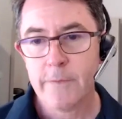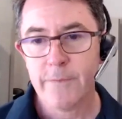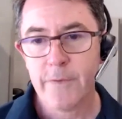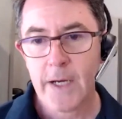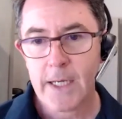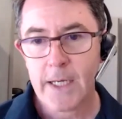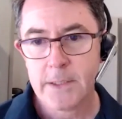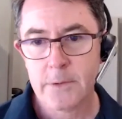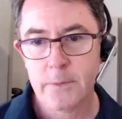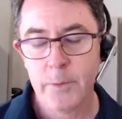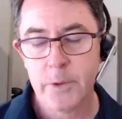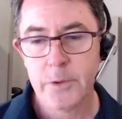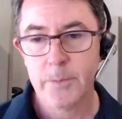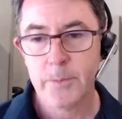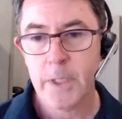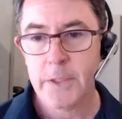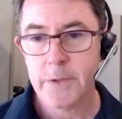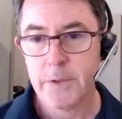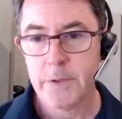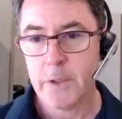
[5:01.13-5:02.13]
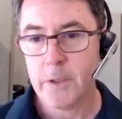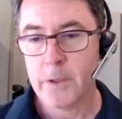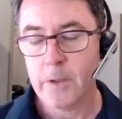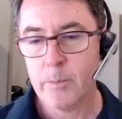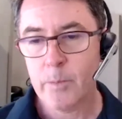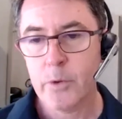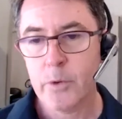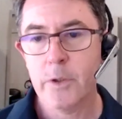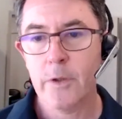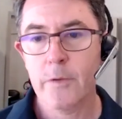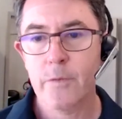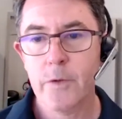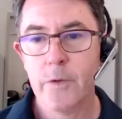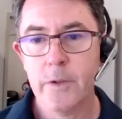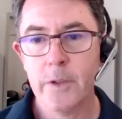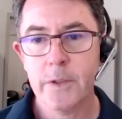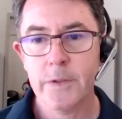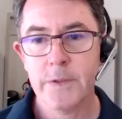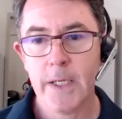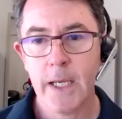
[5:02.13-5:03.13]
fast, which means you can put it through
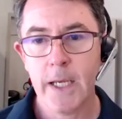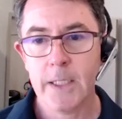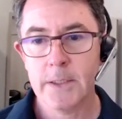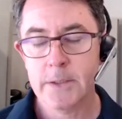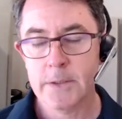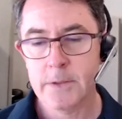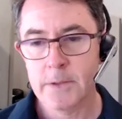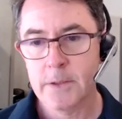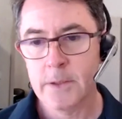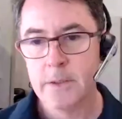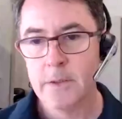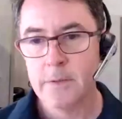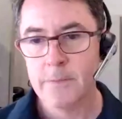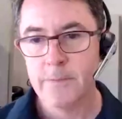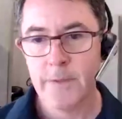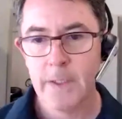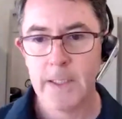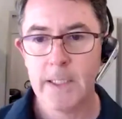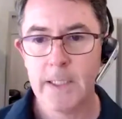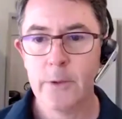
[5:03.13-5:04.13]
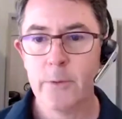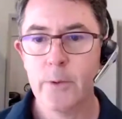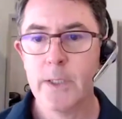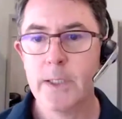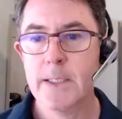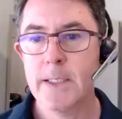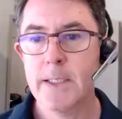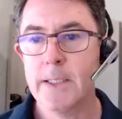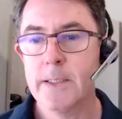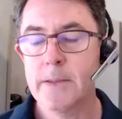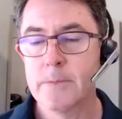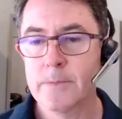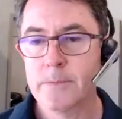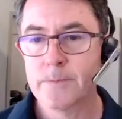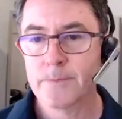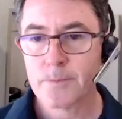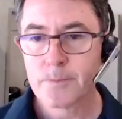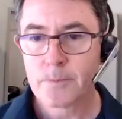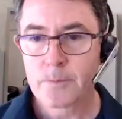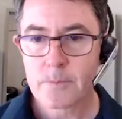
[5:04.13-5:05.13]
your tanks fairly quickly.
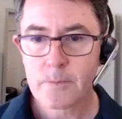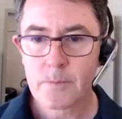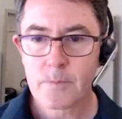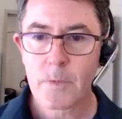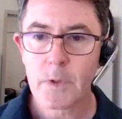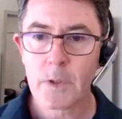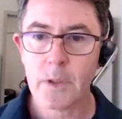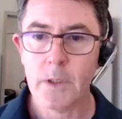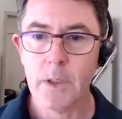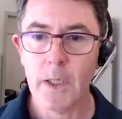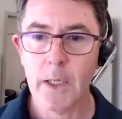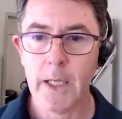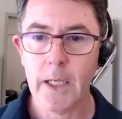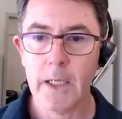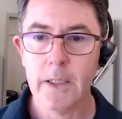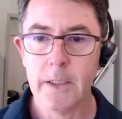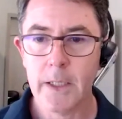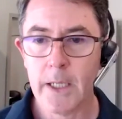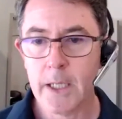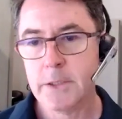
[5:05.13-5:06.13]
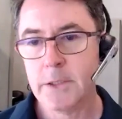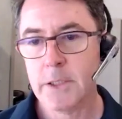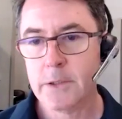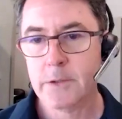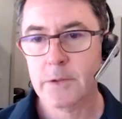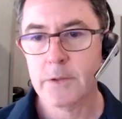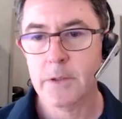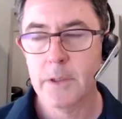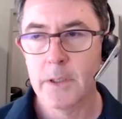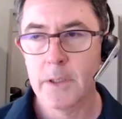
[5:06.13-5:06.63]
And that just